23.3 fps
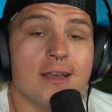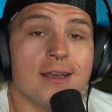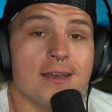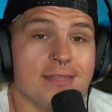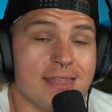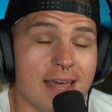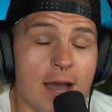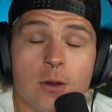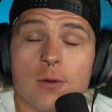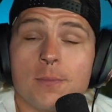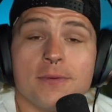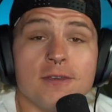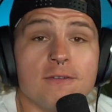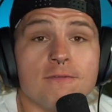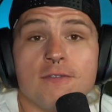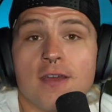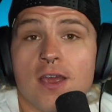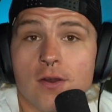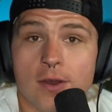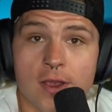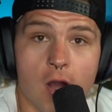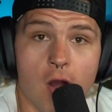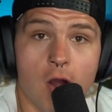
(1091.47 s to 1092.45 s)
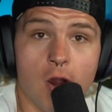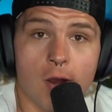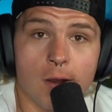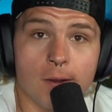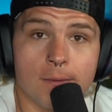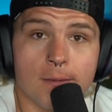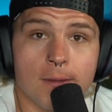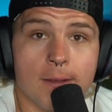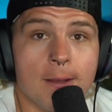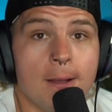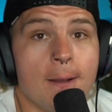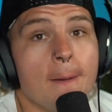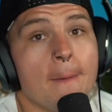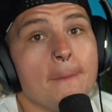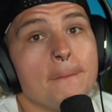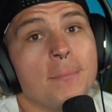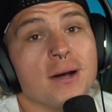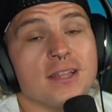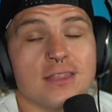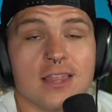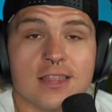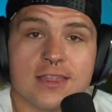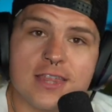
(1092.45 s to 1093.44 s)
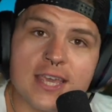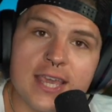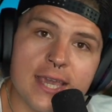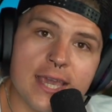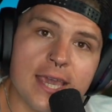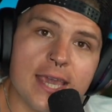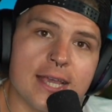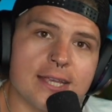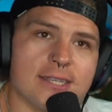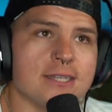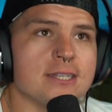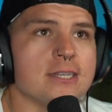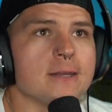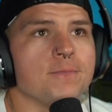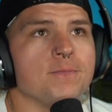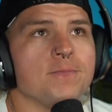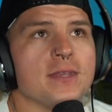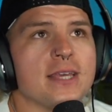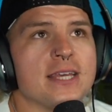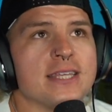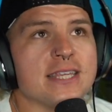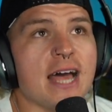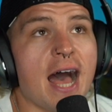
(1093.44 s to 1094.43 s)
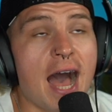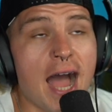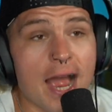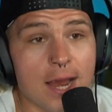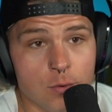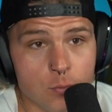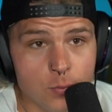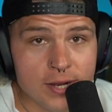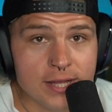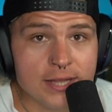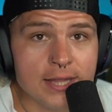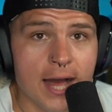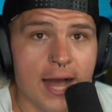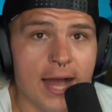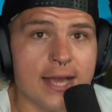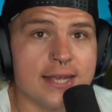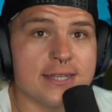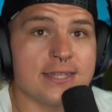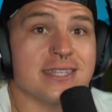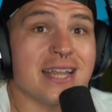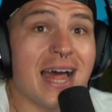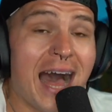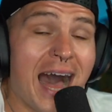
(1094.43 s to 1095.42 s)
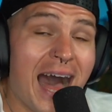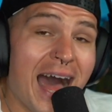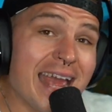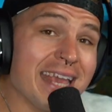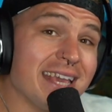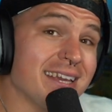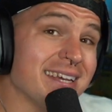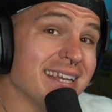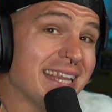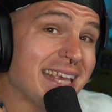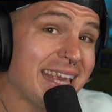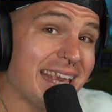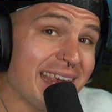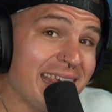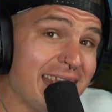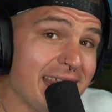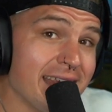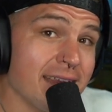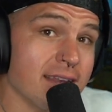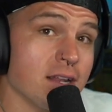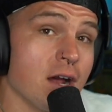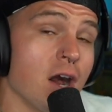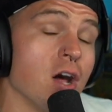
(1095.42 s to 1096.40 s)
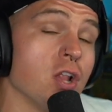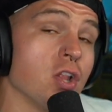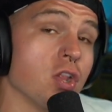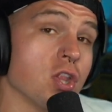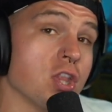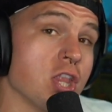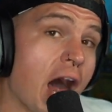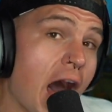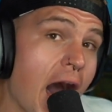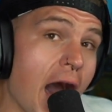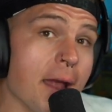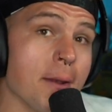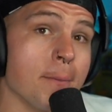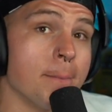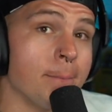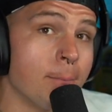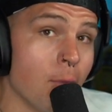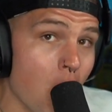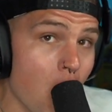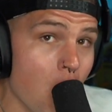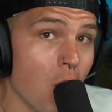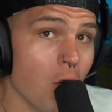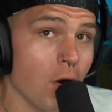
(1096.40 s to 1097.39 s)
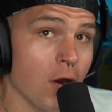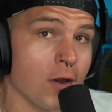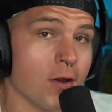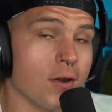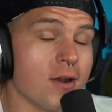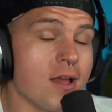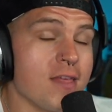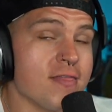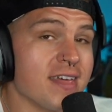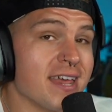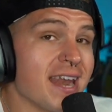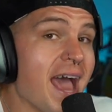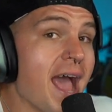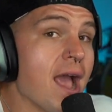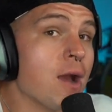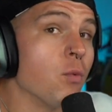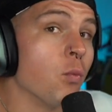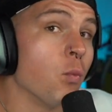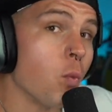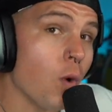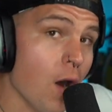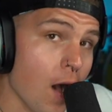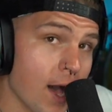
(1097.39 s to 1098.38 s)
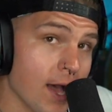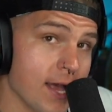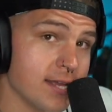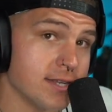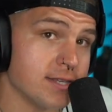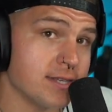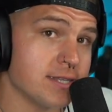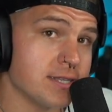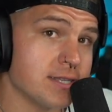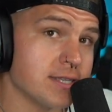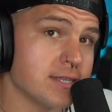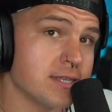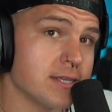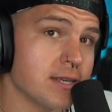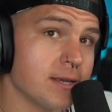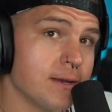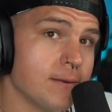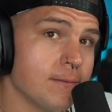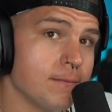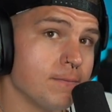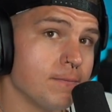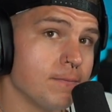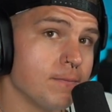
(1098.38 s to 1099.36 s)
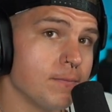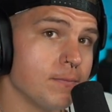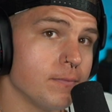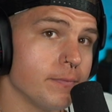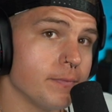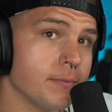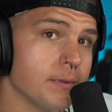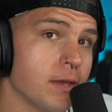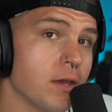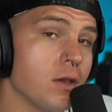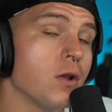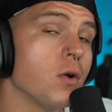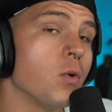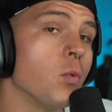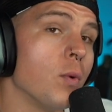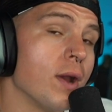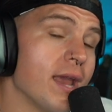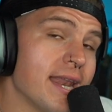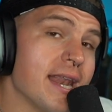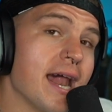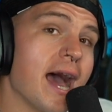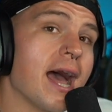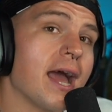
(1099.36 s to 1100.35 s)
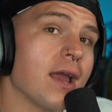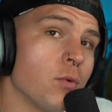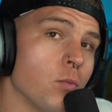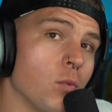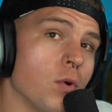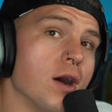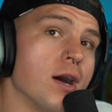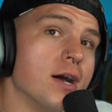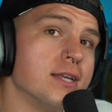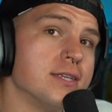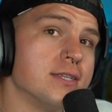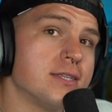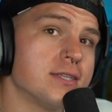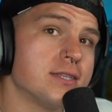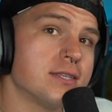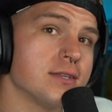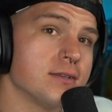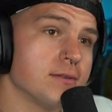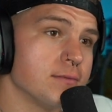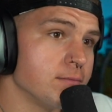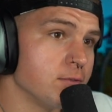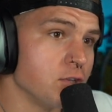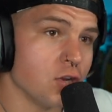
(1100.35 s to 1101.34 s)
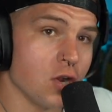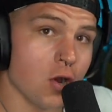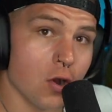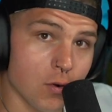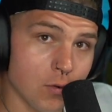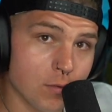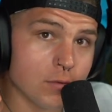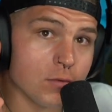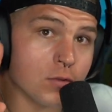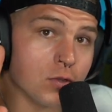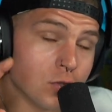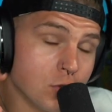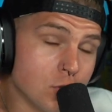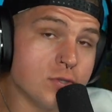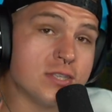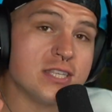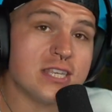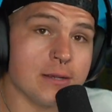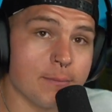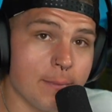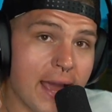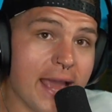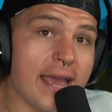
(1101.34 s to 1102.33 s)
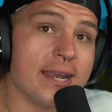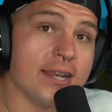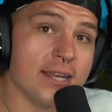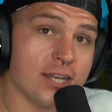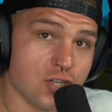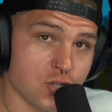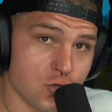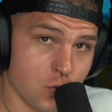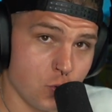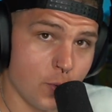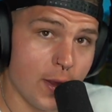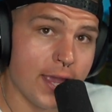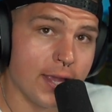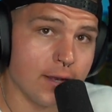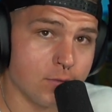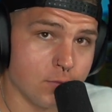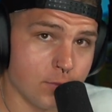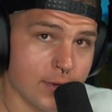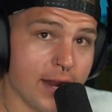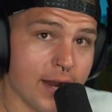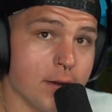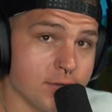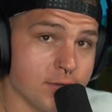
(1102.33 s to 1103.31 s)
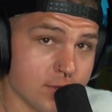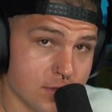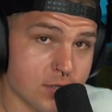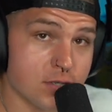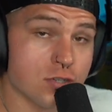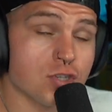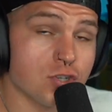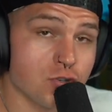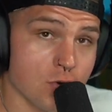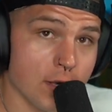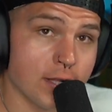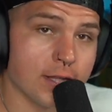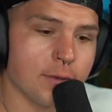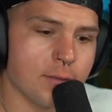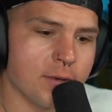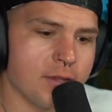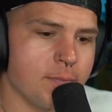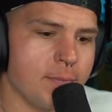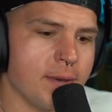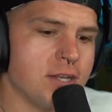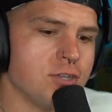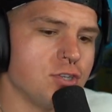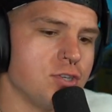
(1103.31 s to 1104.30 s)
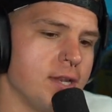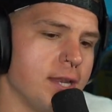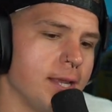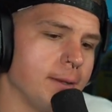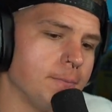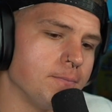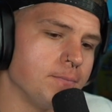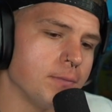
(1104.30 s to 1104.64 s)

that would be very hard. But the thing is, is I realized I could eat a lot more than I was when I was, you know, losing my initial weight, when I was struggling with binge eating.